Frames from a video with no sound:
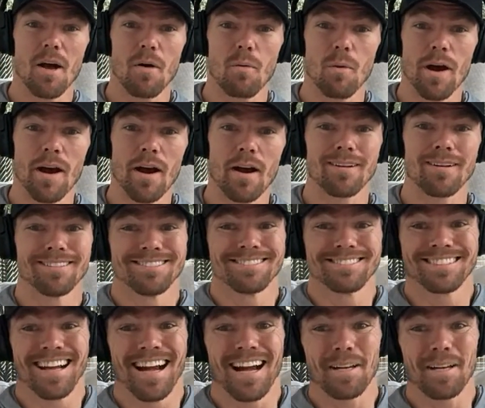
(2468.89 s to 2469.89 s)
where
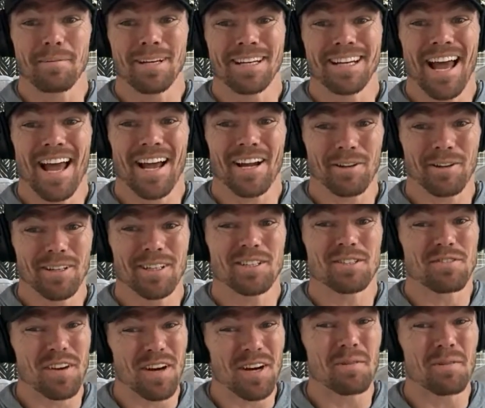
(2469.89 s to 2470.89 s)
kind of being accurate
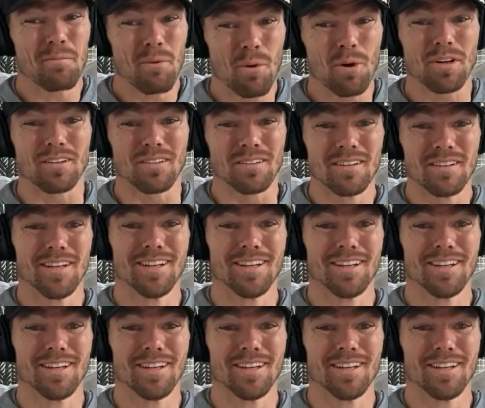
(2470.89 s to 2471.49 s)
is very important.